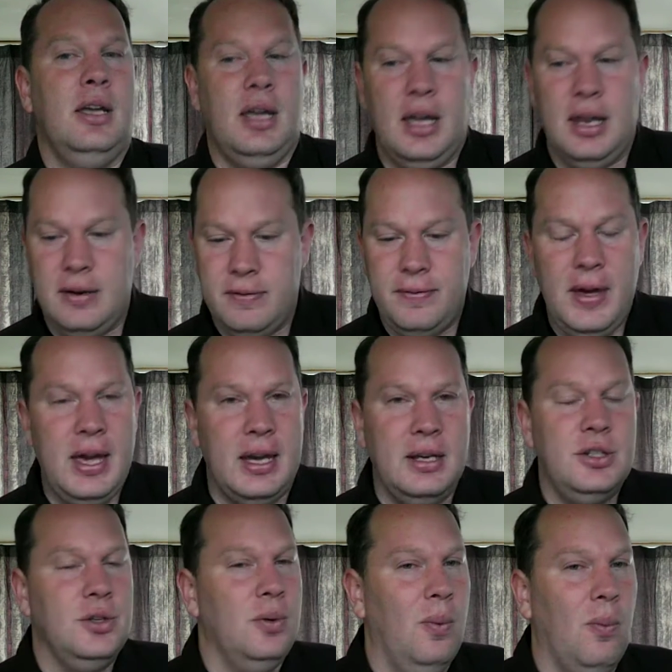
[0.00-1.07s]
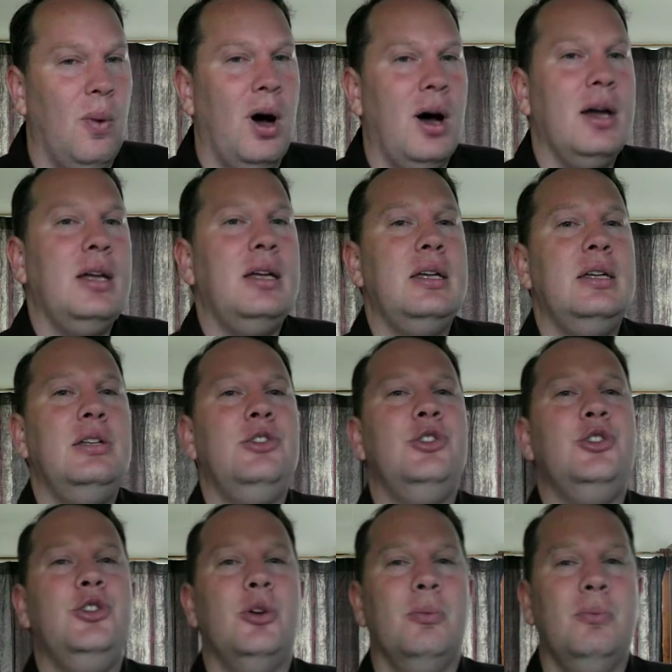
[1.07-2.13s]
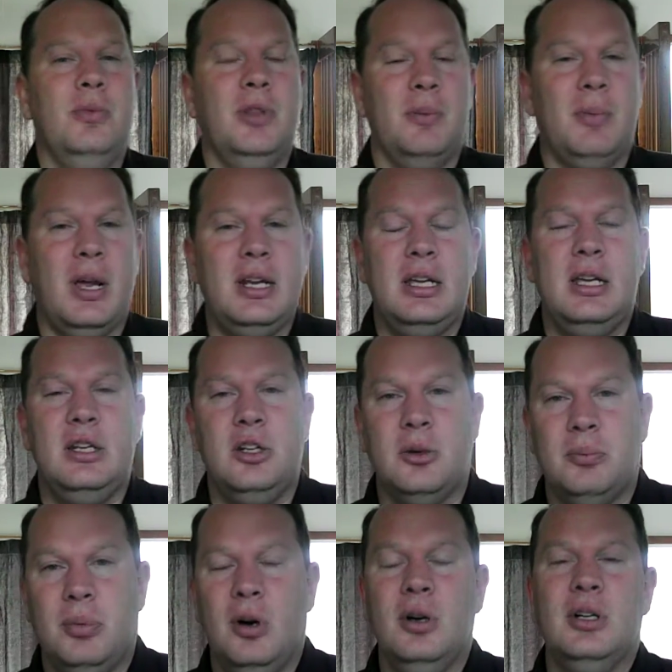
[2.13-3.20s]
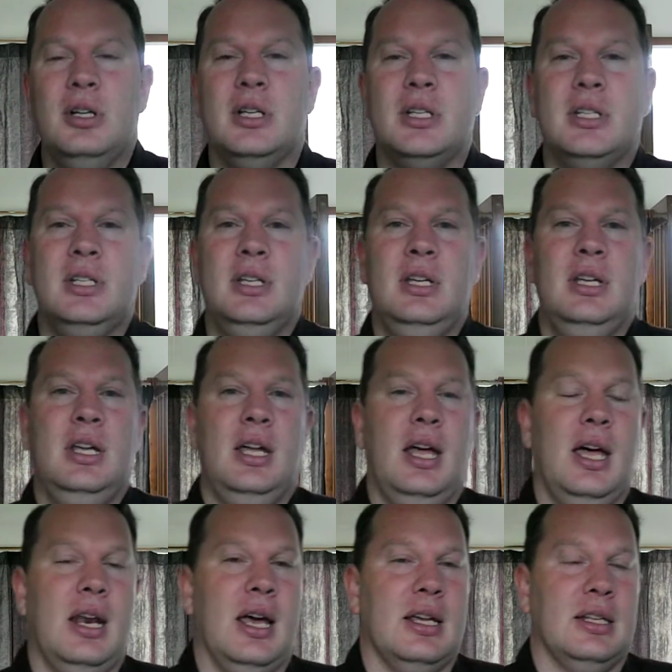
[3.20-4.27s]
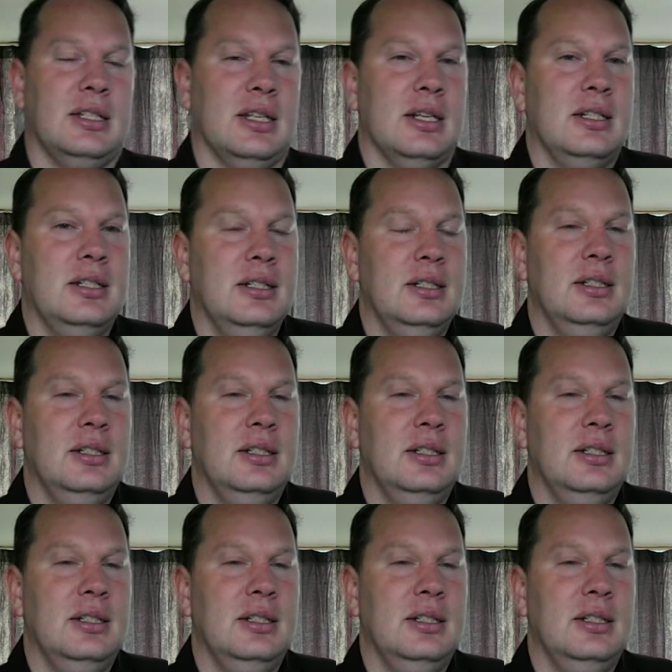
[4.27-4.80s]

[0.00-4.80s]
In fact, why is your, the money in your pocket an asset?